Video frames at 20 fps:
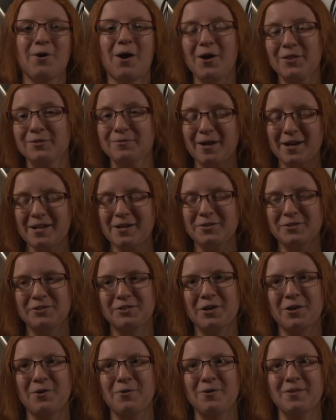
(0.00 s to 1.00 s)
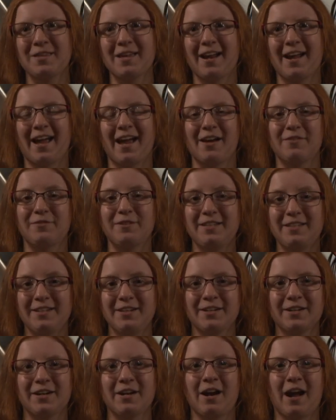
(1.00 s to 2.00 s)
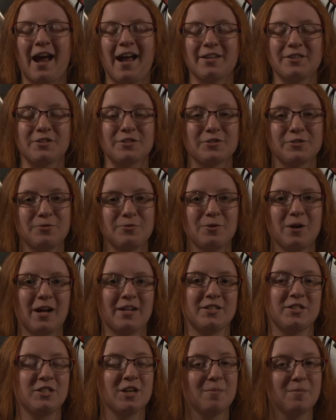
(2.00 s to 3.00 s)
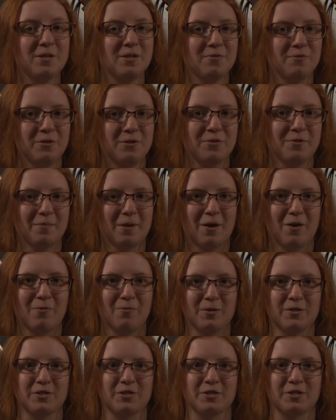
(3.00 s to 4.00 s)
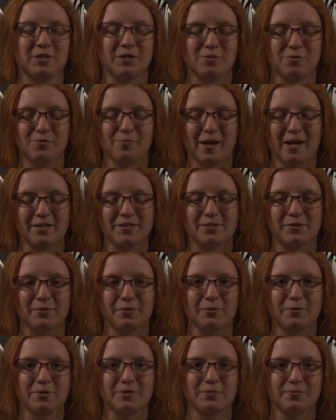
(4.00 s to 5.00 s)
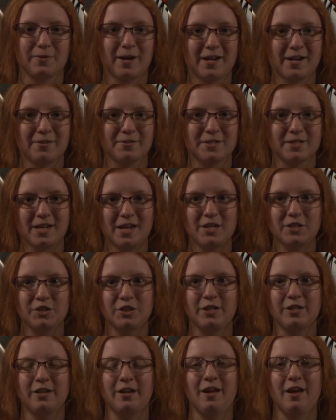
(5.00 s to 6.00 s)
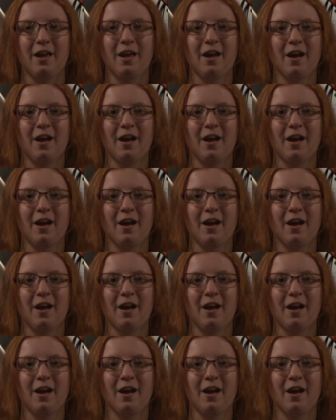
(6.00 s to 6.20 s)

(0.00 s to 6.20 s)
on the radio show that I have here at the school at WUML, which is the UMass Lowell's radio station,